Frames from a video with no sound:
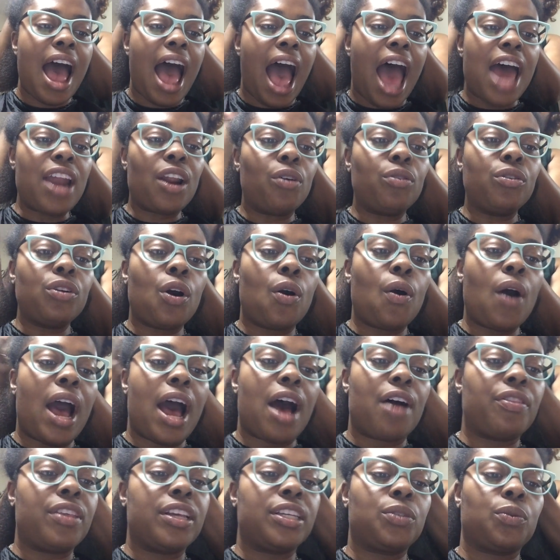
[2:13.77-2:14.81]
I don't know
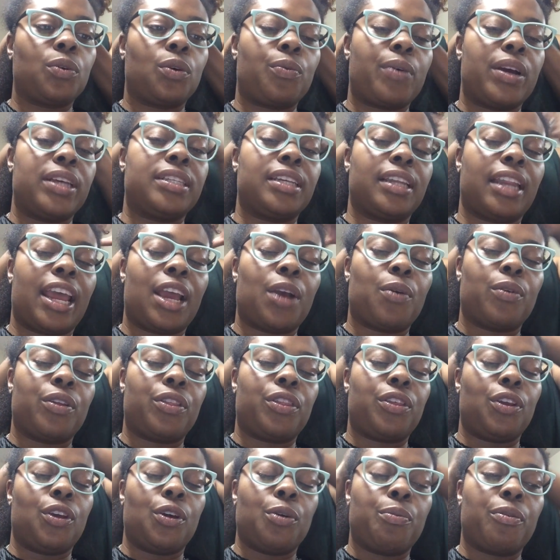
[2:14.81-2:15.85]
how this will resonate
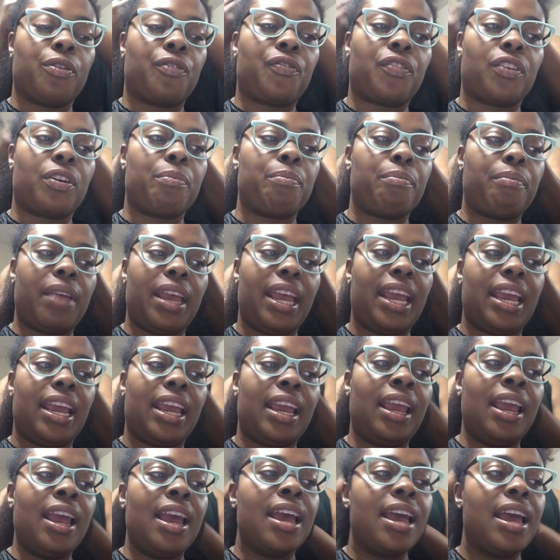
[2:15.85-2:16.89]
with you, but for me,
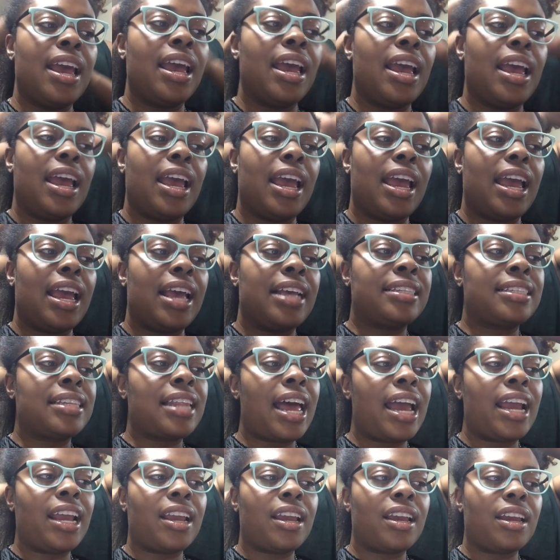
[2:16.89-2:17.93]
it's
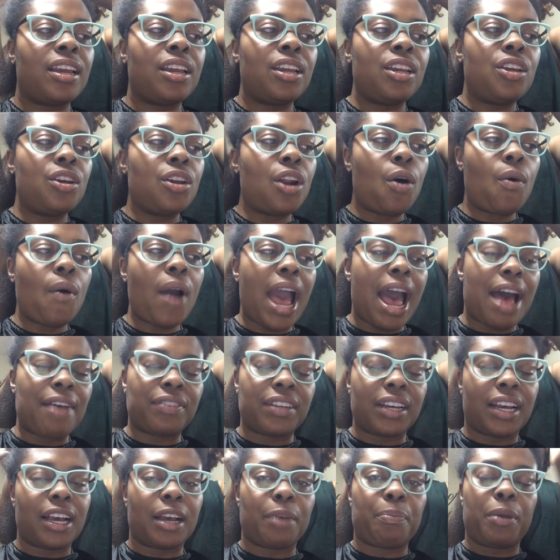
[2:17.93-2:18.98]
like you don't have
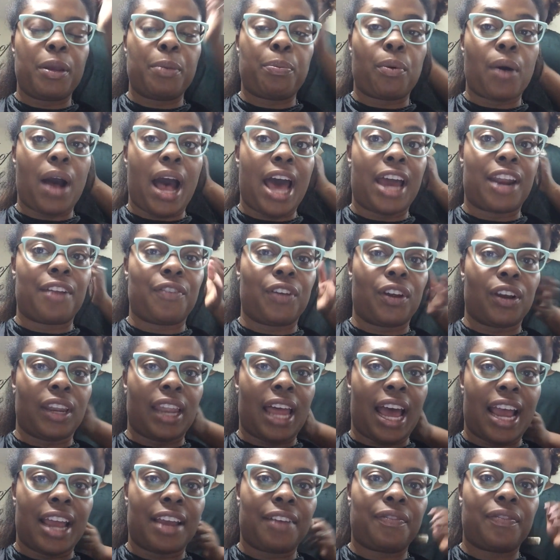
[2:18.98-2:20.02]
to cut people out of your
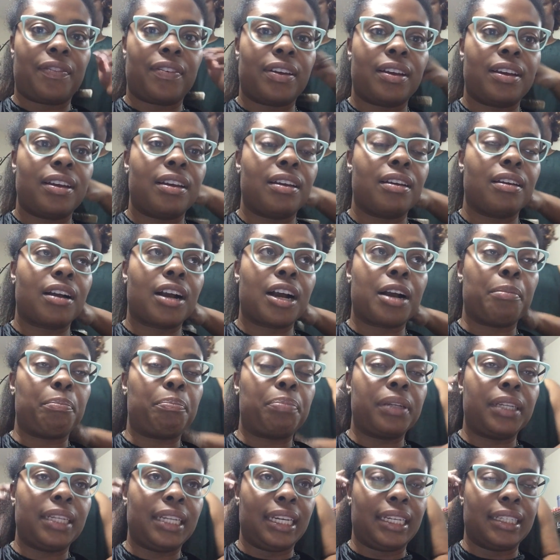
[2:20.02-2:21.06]
life
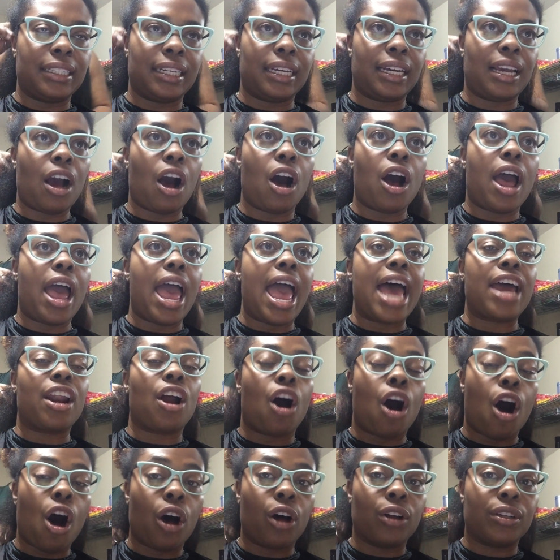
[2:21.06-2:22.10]
completely
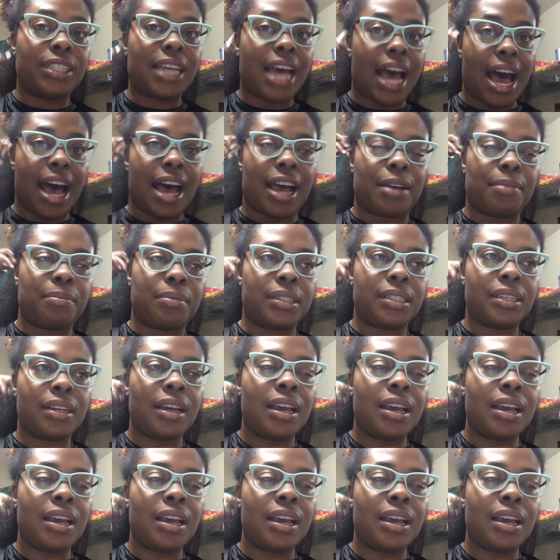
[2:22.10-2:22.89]
at all times.